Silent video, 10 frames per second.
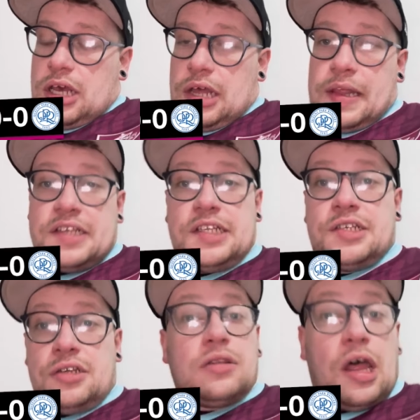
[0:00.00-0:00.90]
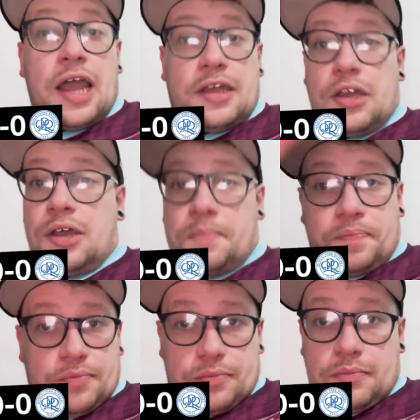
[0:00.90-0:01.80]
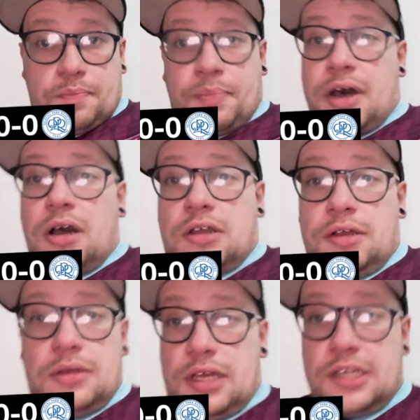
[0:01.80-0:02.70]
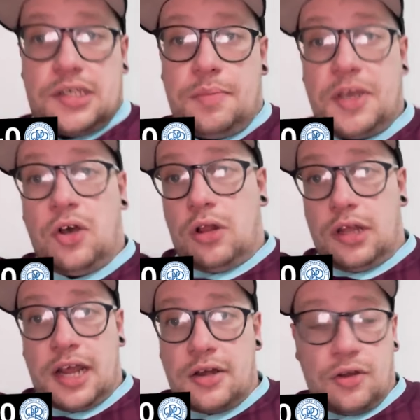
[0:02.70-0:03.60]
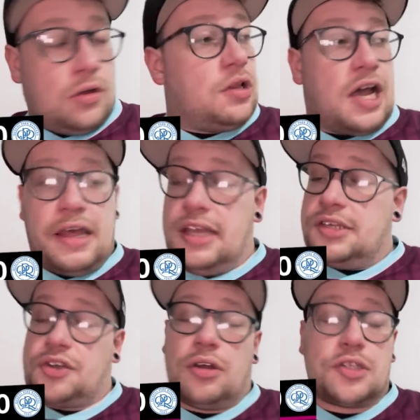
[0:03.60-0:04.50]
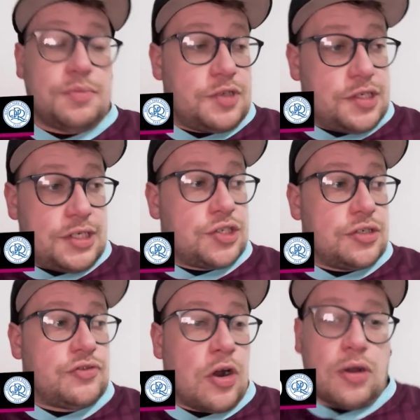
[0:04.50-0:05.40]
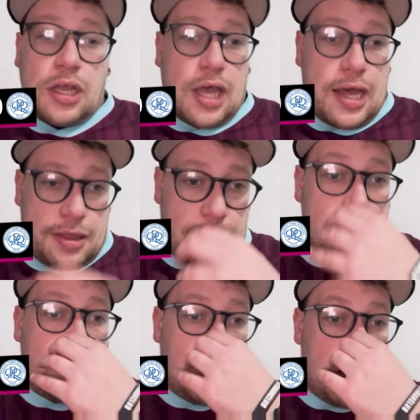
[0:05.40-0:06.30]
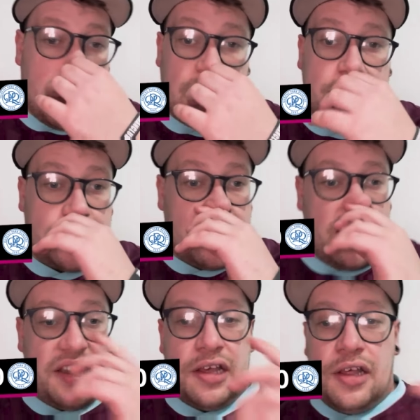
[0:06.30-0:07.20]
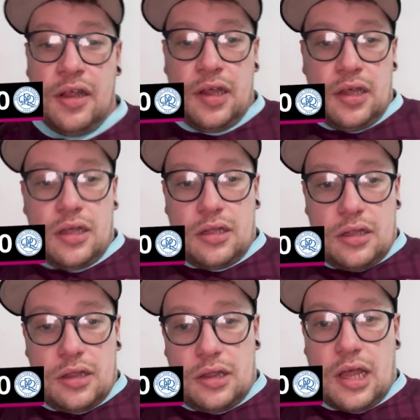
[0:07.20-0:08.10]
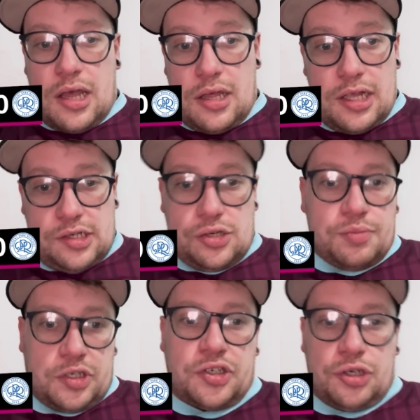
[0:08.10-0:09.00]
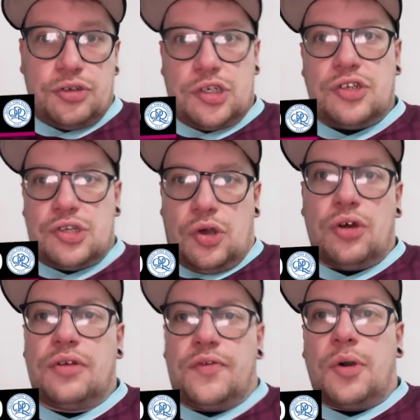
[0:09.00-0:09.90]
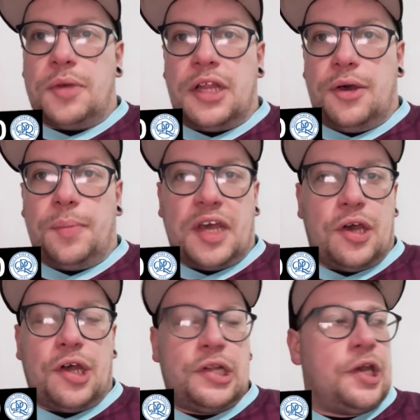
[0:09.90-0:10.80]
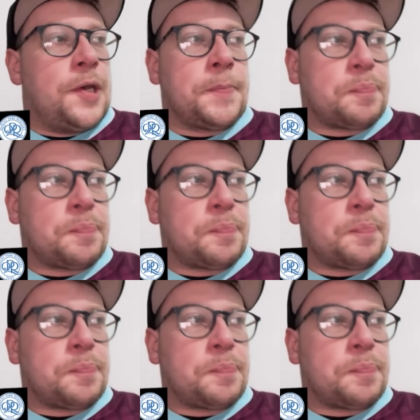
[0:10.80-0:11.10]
And this isn't like a Parker is the be-all and end-all. Like, he's got some decisions wrong. I think, again, today, his substitutions could have come a little bit earlier.